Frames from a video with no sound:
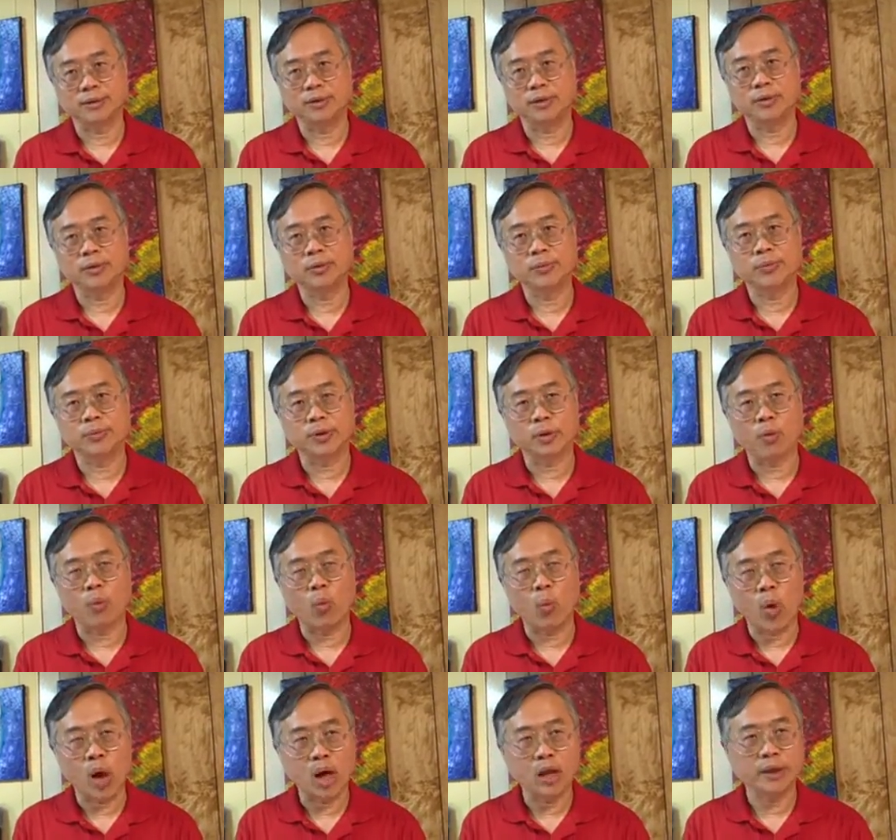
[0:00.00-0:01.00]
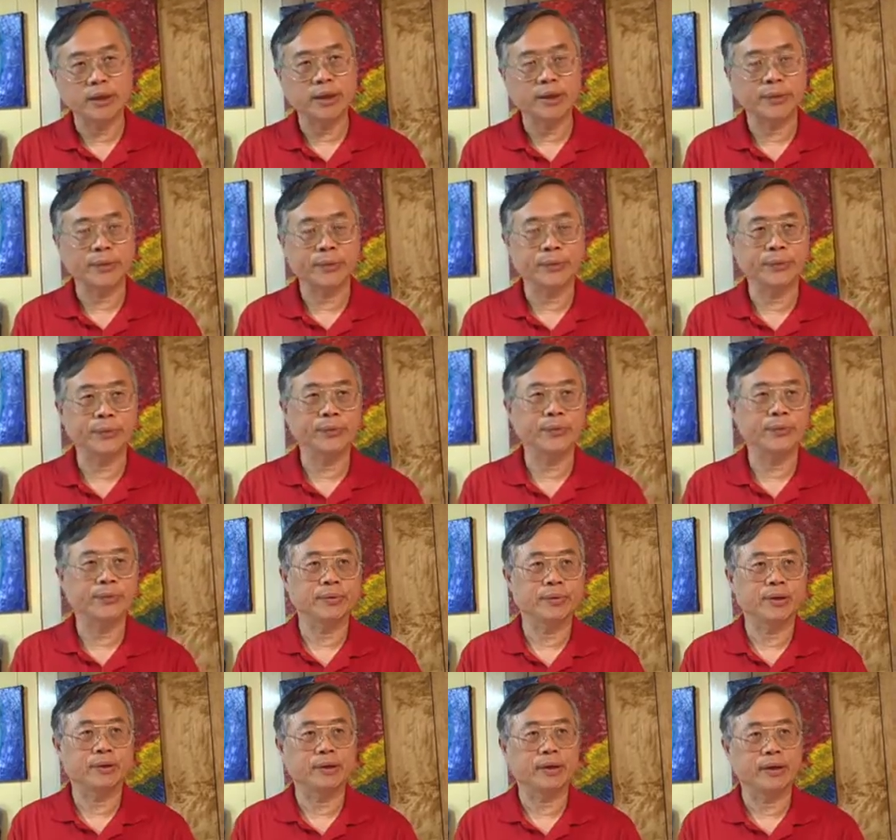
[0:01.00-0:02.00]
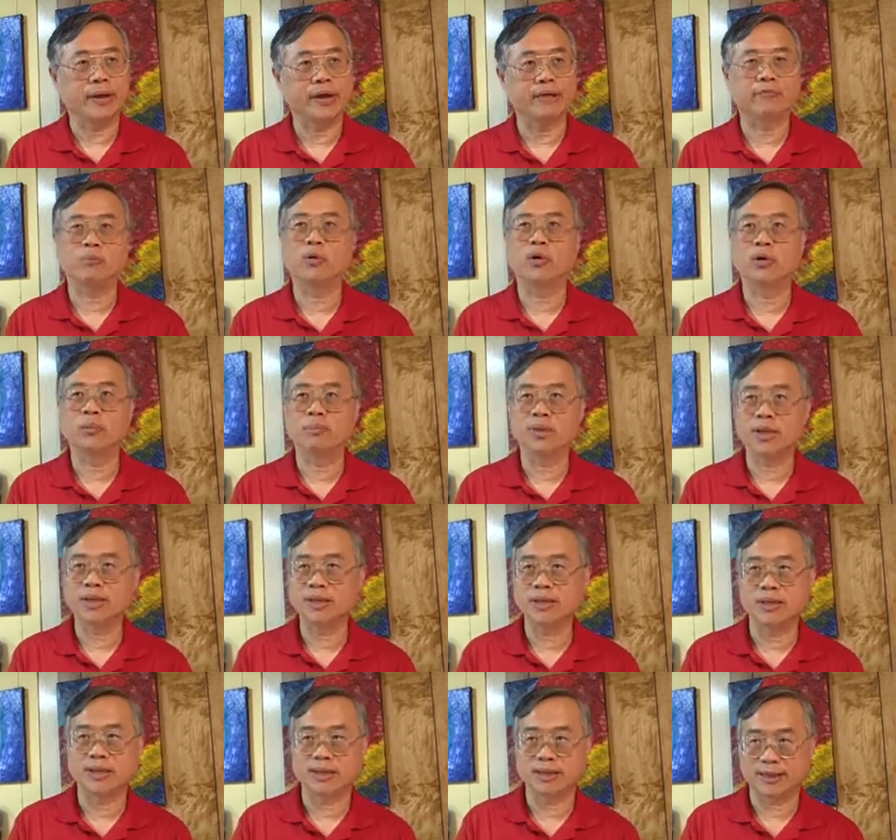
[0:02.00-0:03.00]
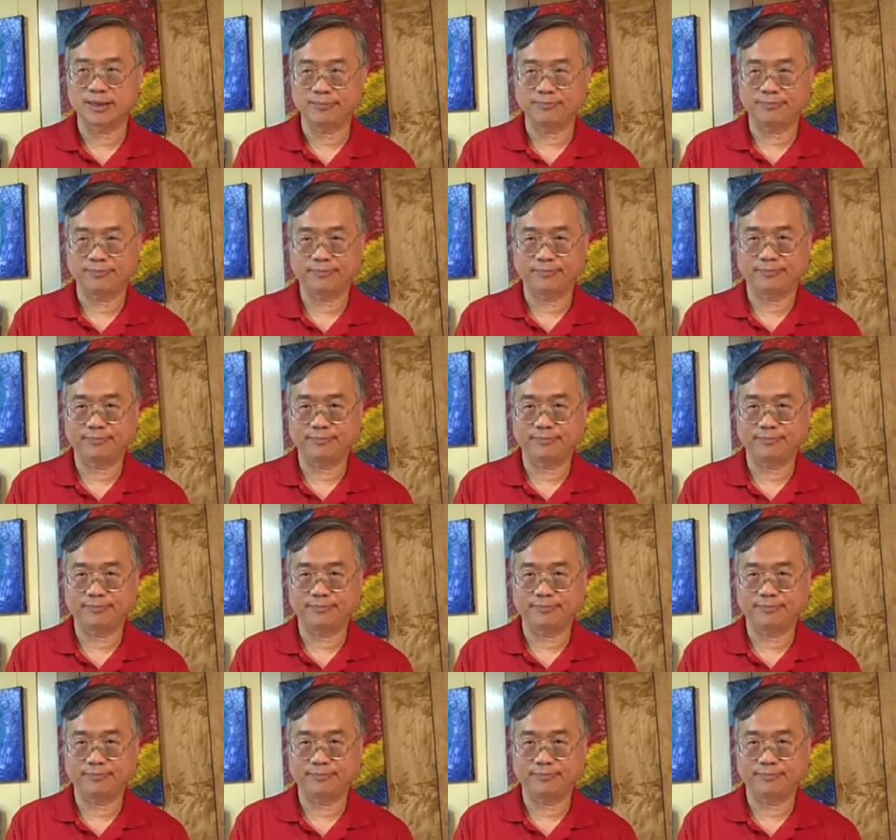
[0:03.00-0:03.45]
you would want to have more business